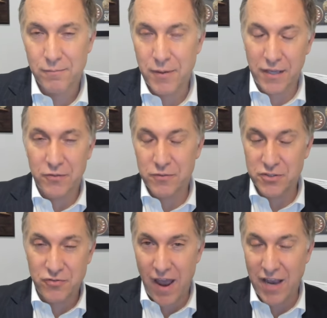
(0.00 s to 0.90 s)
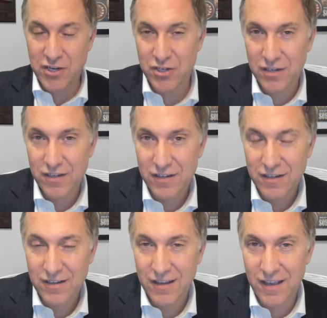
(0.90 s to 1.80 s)
picking through his trash
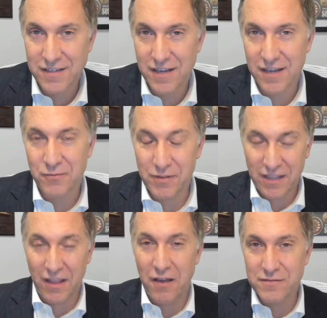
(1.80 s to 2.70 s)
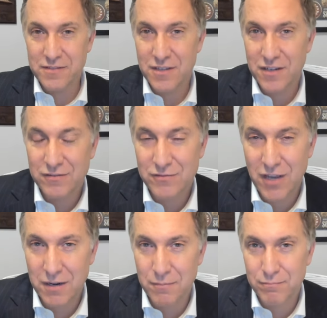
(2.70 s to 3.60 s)
and uh, with gloves,
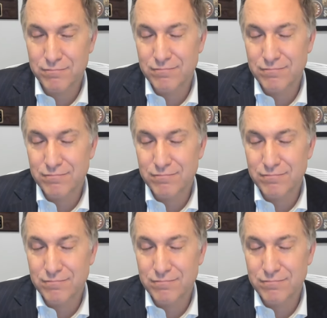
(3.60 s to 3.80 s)
try to